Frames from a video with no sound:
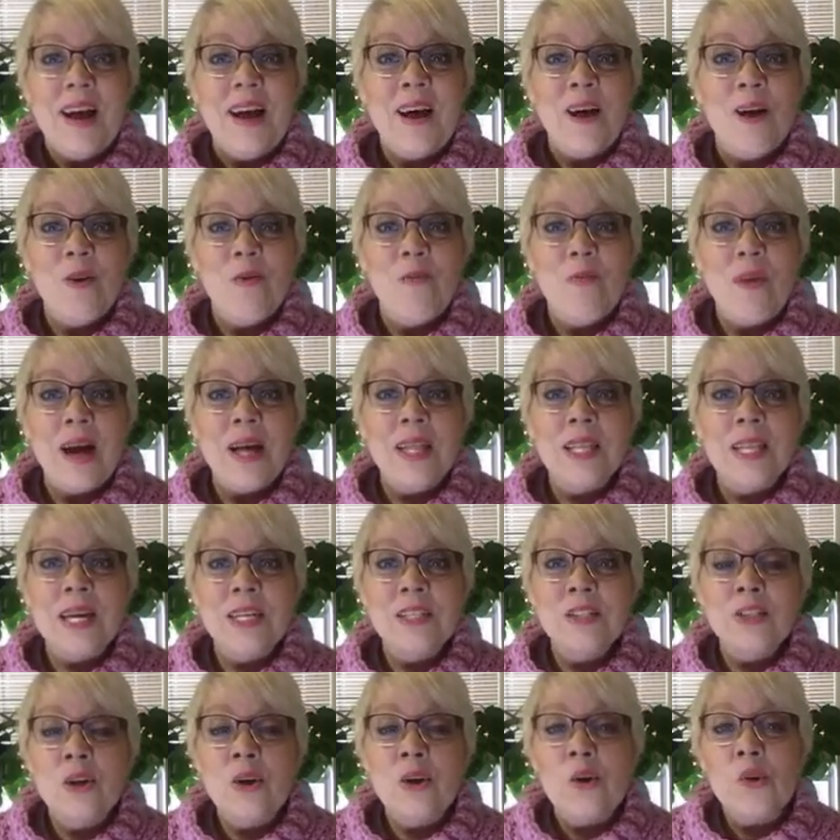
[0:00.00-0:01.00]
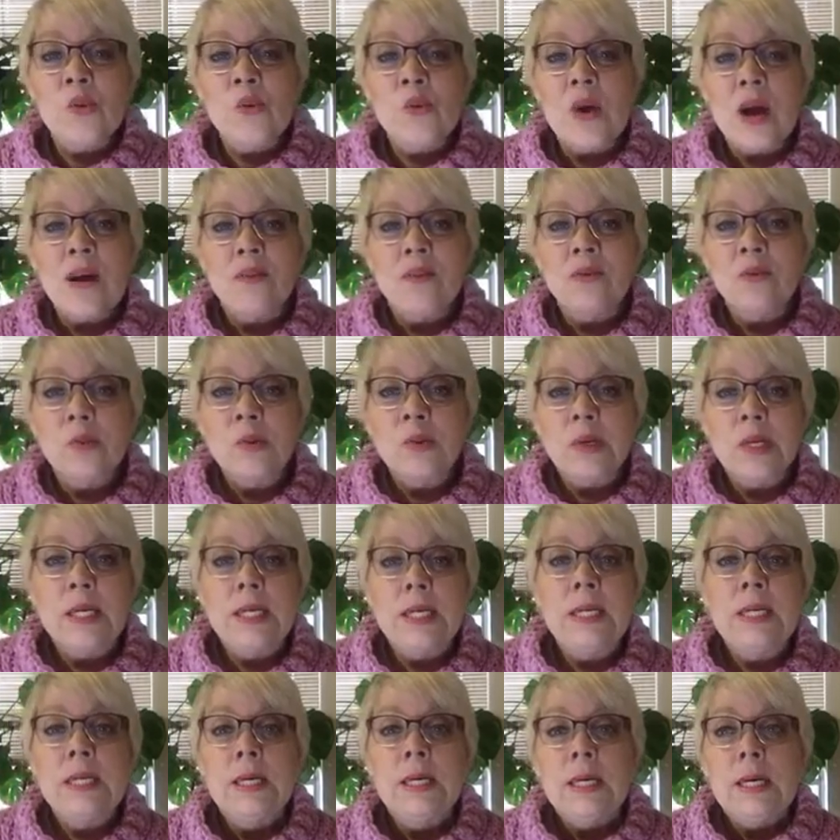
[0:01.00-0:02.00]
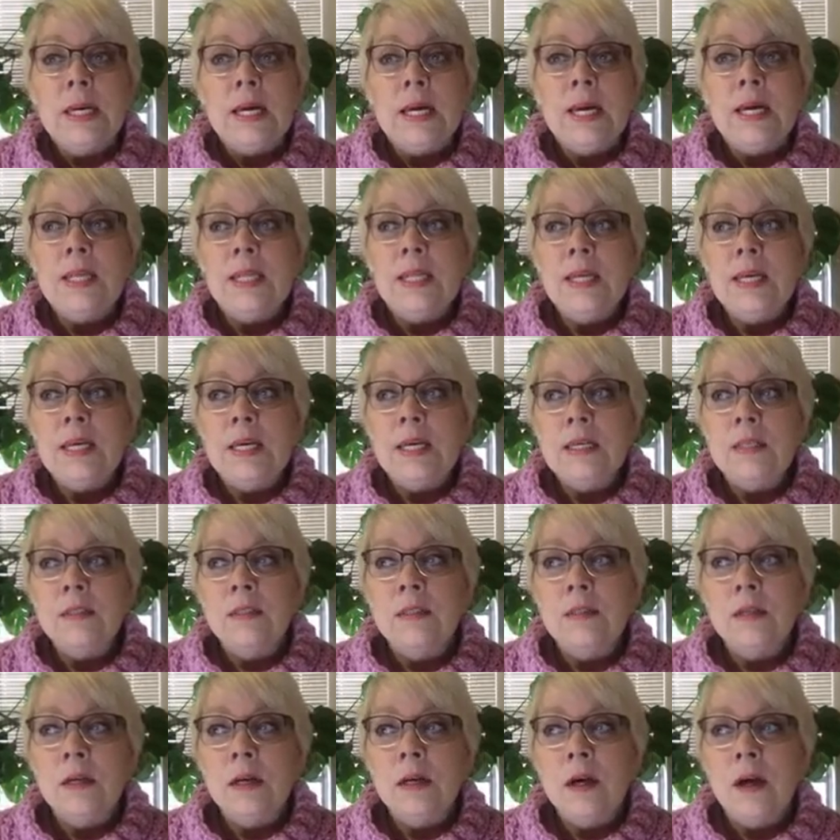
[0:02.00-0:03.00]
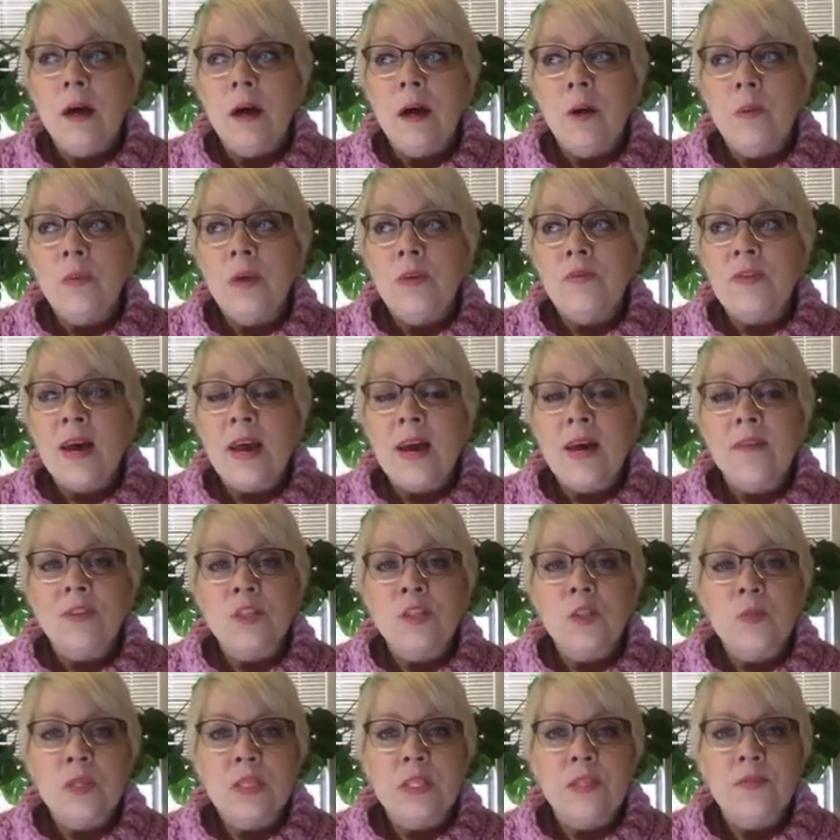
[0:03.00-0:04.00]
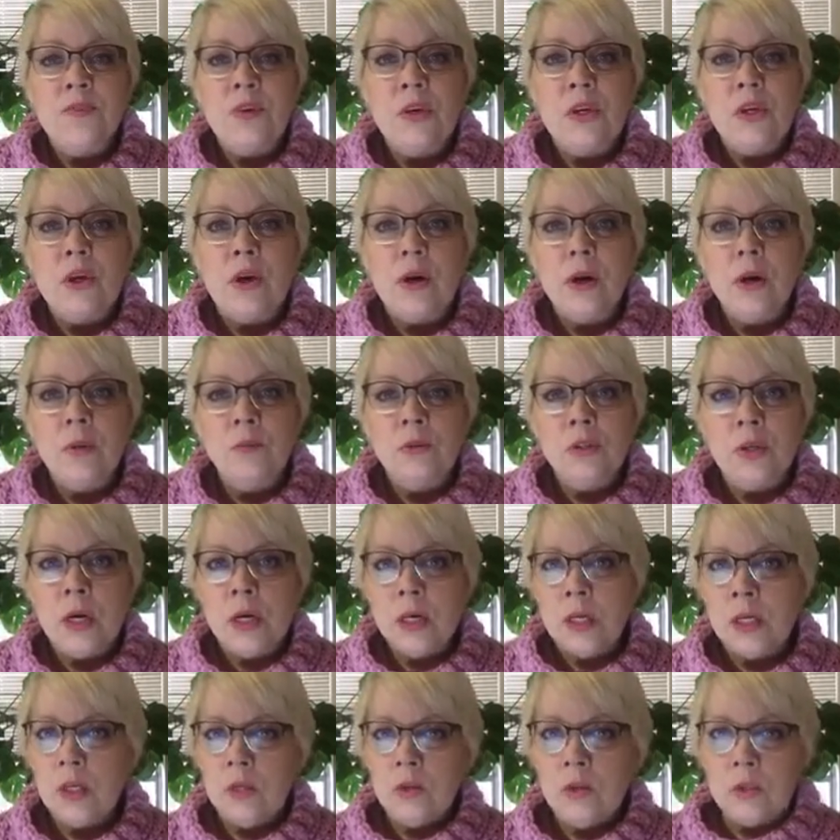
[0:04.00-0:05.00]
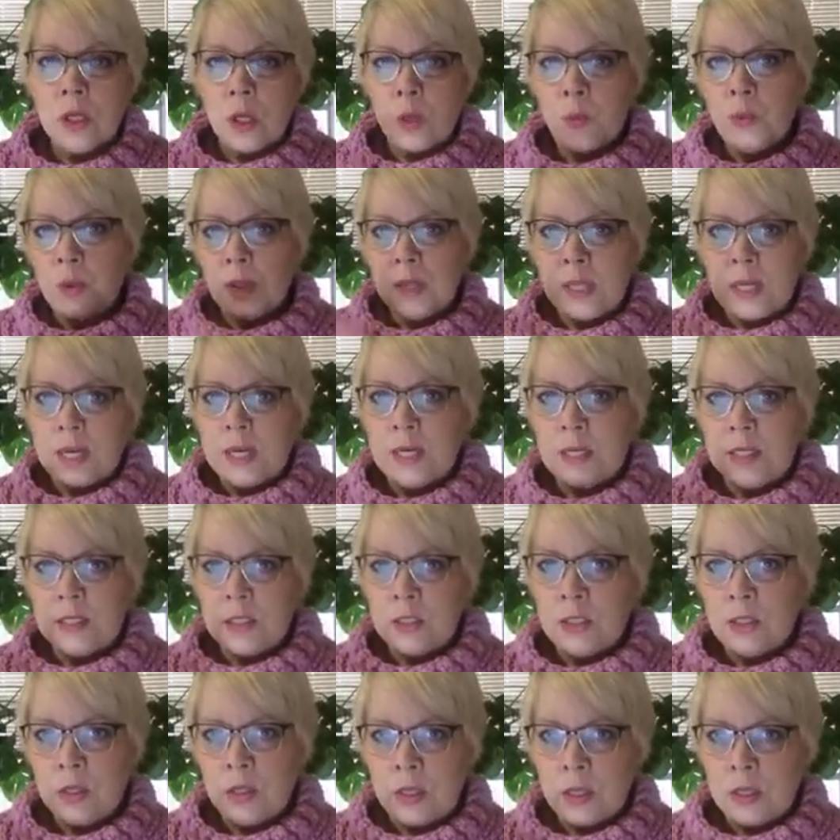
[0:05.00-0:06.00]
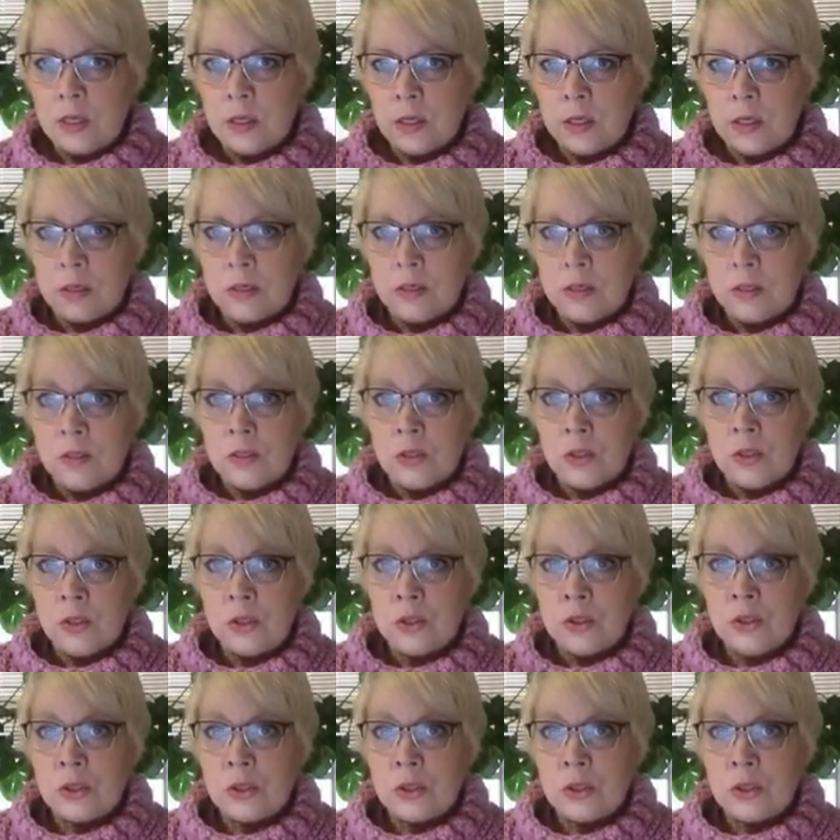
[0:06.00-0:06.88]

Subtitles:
I like to go to Ravelry, and then if I have a specific yarn I'm trying to use, I'll put that into the